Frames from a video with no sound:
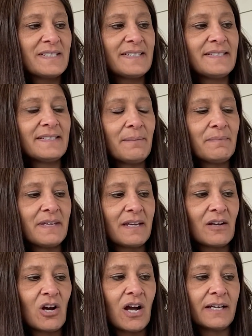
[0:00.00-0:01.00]

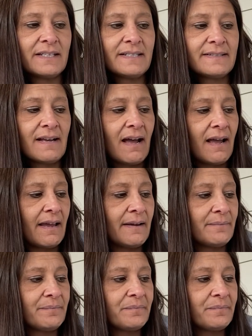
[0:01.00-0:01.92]
something caught his eye.